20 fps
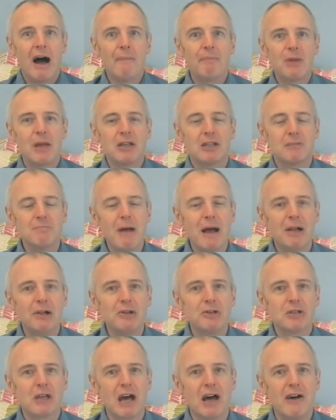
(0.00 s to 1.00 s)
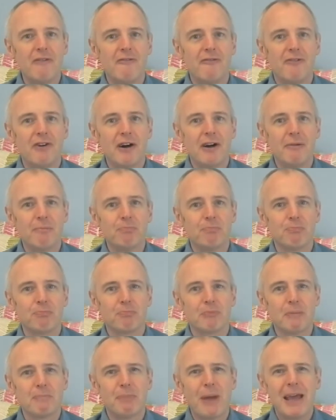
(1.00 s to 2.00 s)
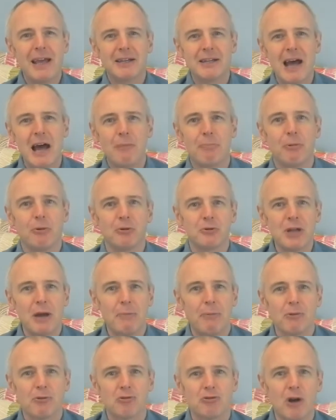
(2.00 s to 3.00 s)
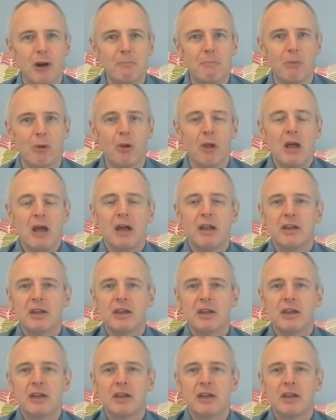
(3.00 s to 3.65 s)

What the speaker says: It smells of baked apples, apple crumble.